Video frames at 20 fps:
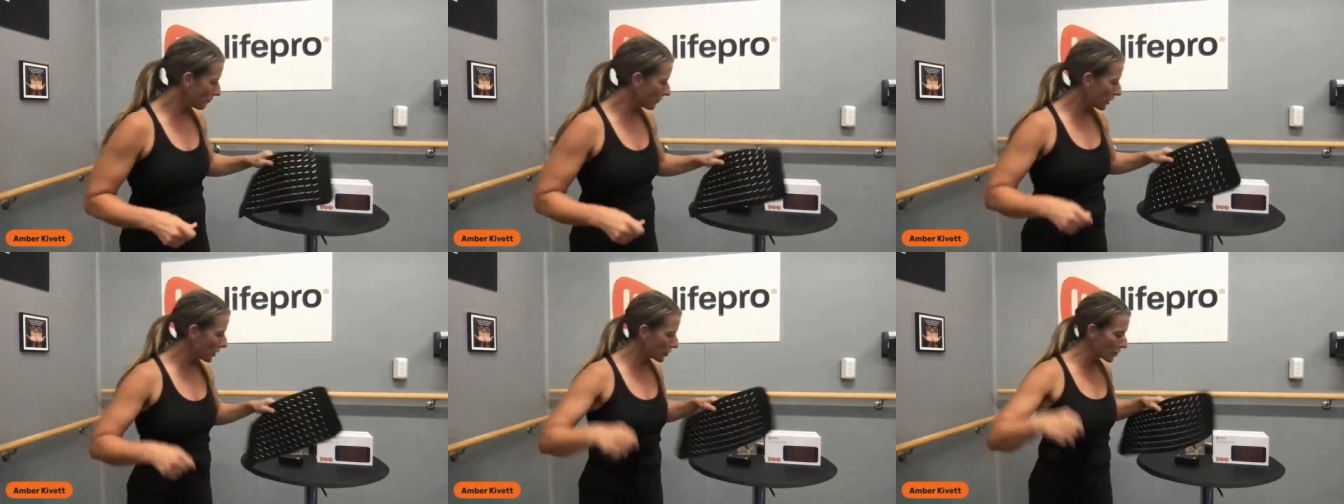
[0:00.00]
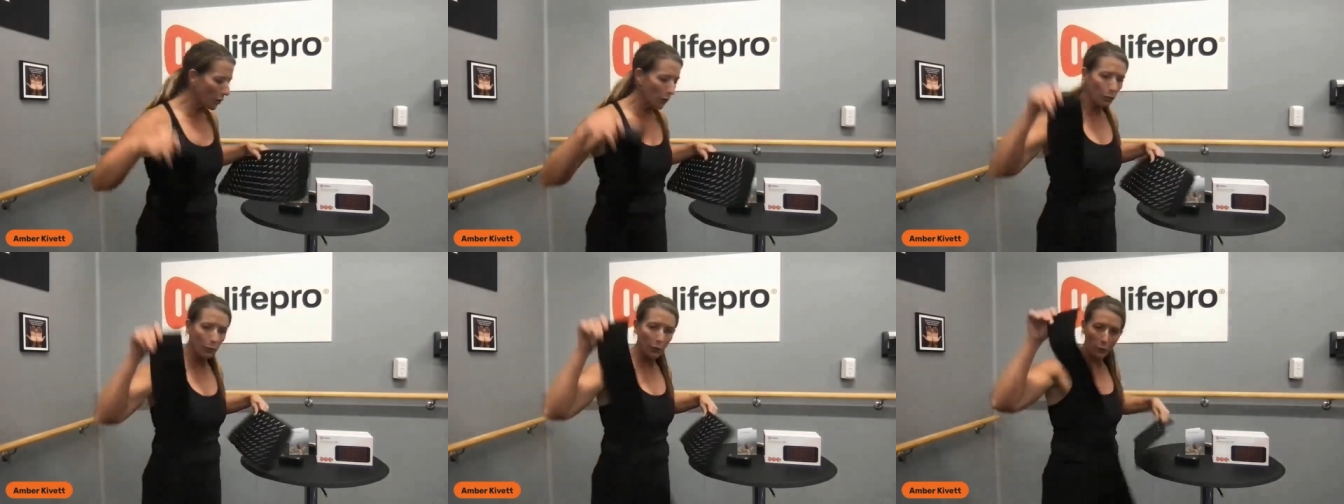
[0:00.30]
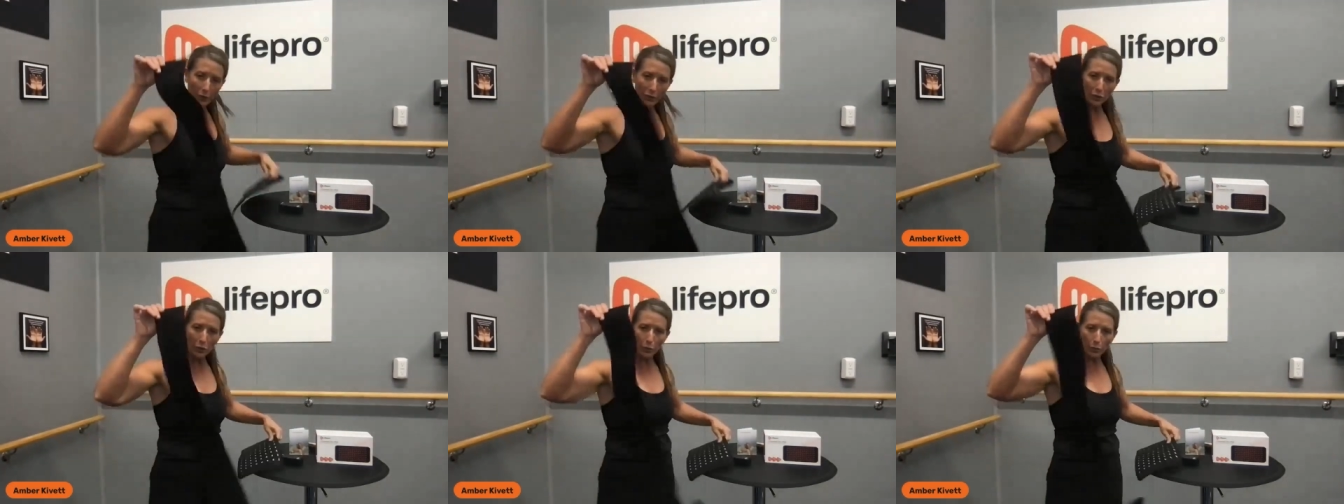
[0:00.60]
So, but
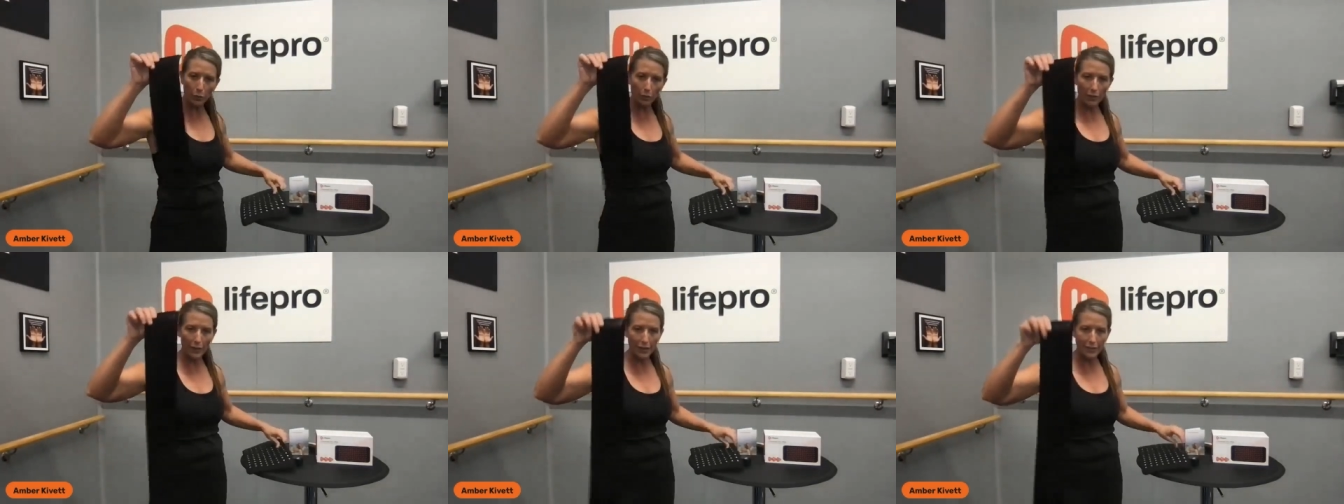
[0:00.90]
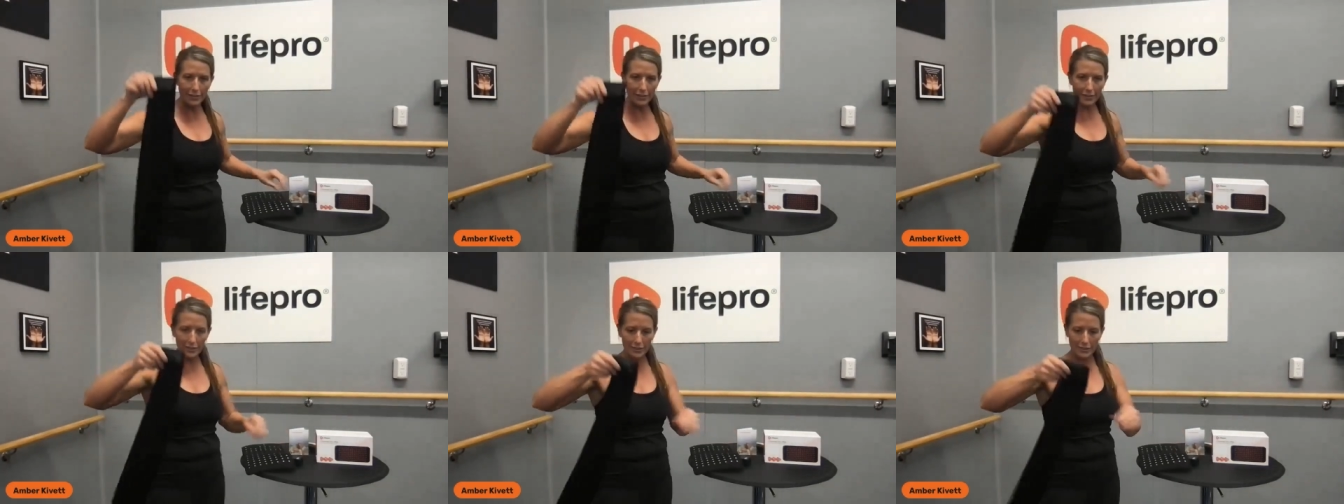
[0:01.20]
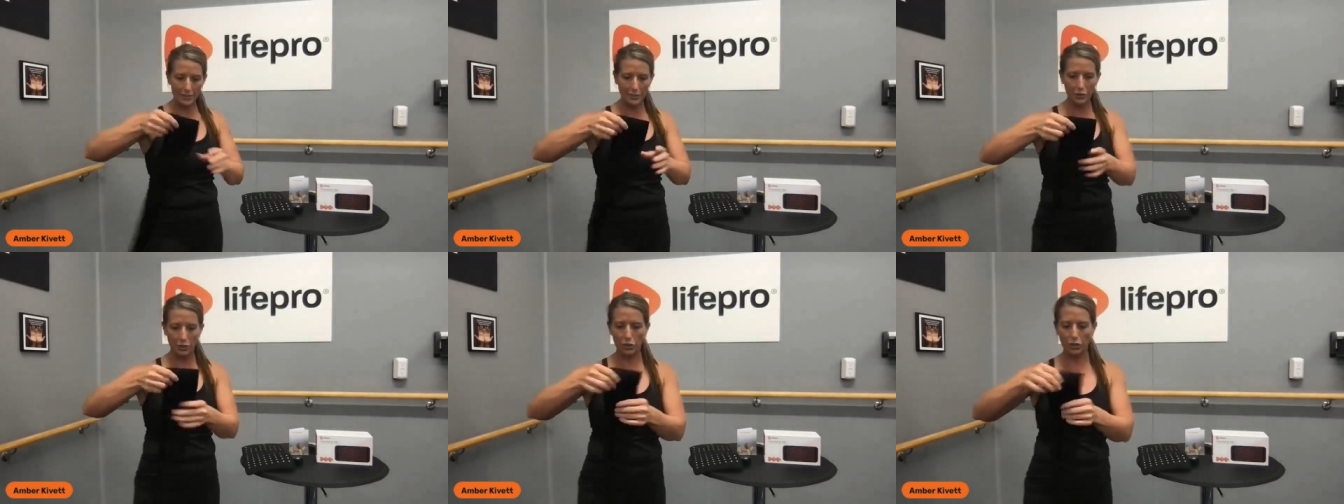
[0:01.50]
we do provide the
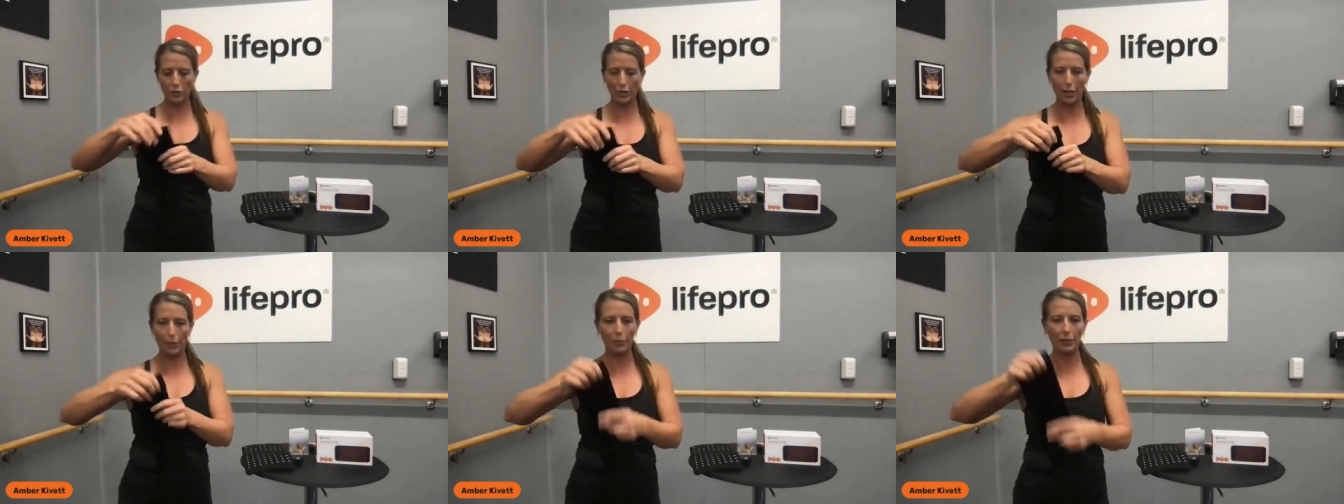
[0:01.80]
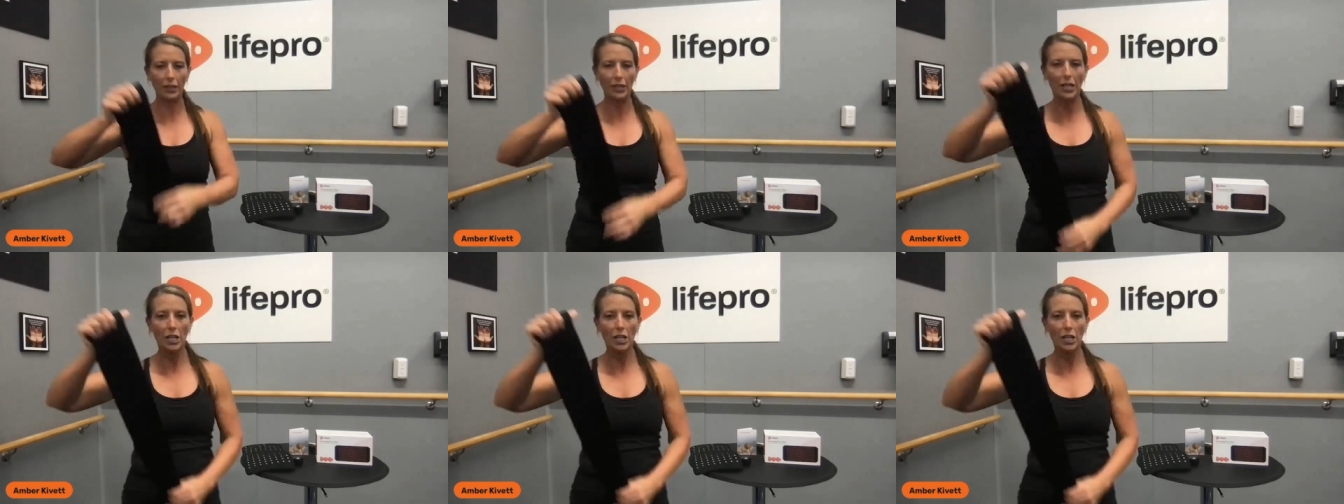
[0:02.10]
extender strap.